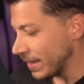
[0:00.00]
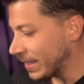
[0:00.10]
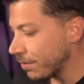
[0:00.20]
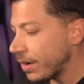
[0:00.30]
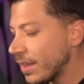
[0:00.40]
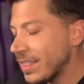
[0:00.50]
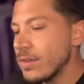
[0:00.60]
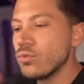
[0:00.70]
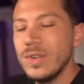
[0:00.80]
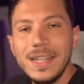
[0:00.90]
Given that the
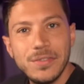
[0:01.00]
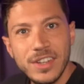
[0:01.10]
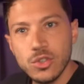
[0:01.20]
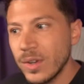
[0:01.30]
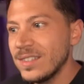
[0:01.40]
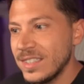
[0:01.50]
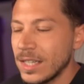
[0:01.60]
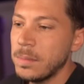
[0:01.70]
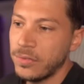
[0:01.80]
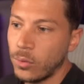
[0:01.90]
read feature
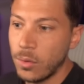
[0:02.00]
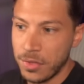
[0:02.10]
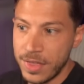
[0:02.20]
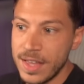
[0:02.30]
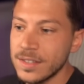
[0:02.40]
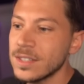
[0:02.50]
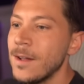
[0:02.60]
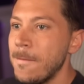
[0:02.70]
existed before this,